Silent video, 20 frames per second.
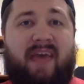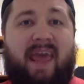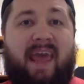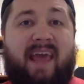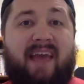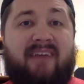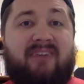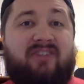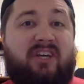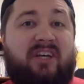
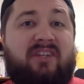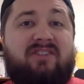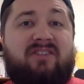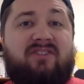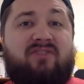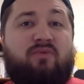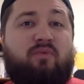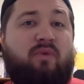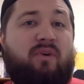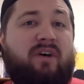And
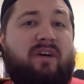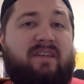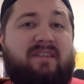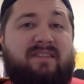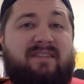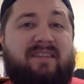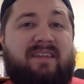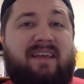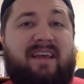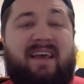Jesus
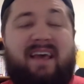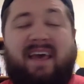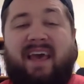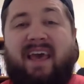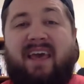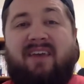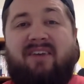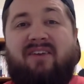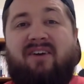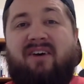was
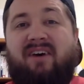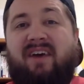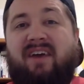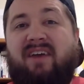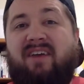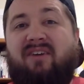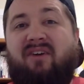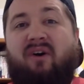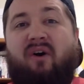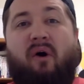in,
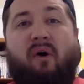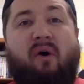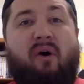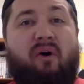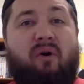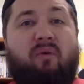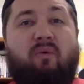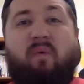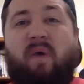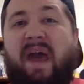in
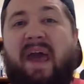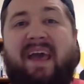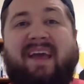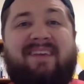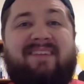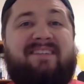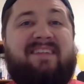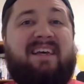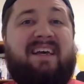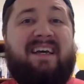all
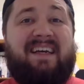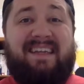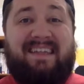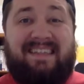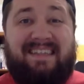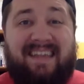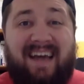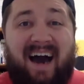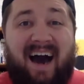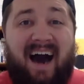ways
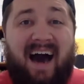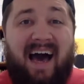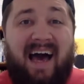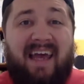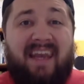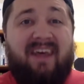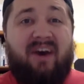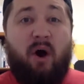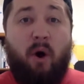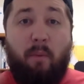
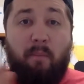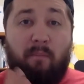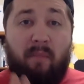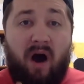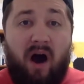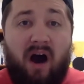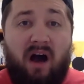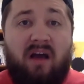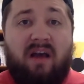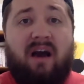God
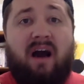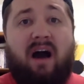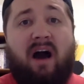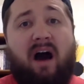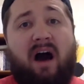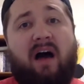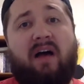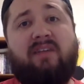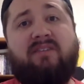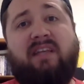among
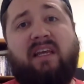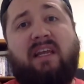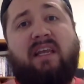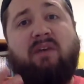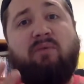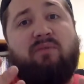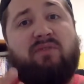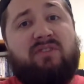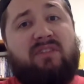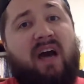us, that
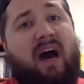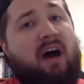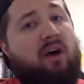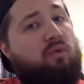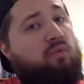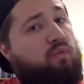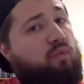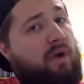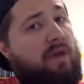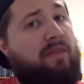he was
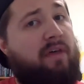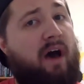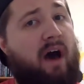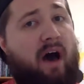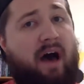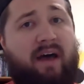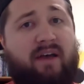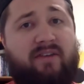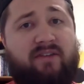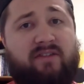God with
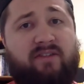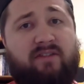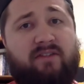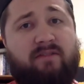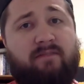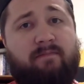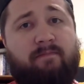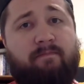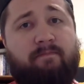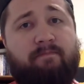us.
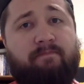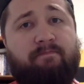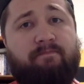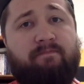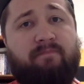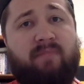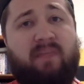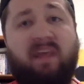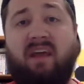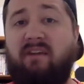
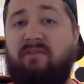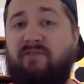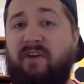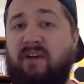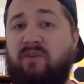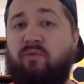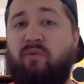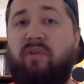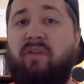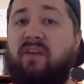In
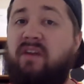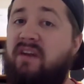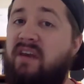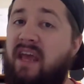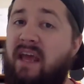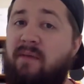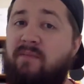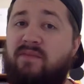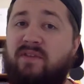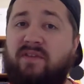fact, one of the
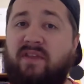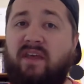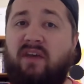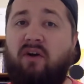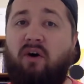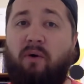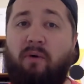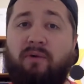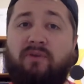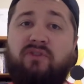names that they
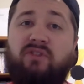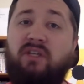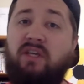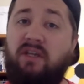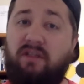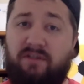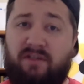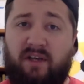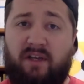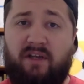called
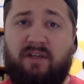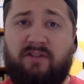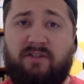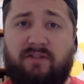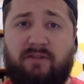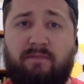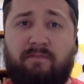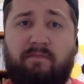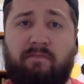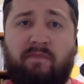
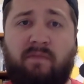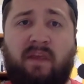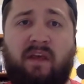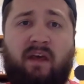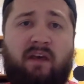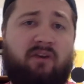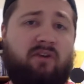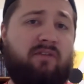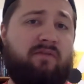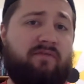Jesus.
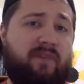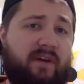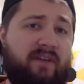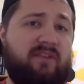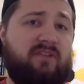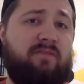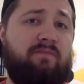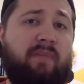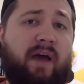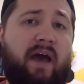You can find
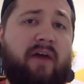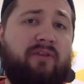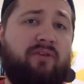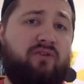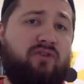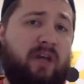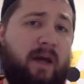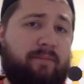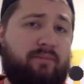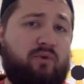this in
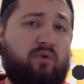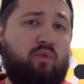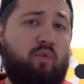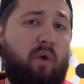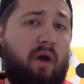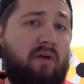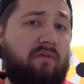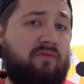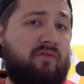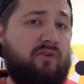Matthew chapter
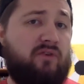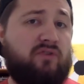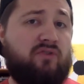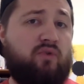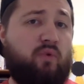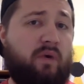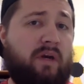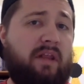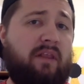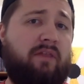1, verse
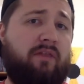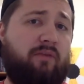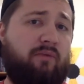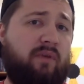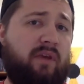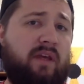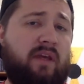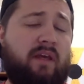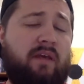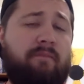
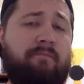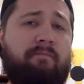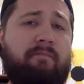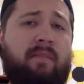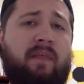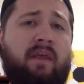23.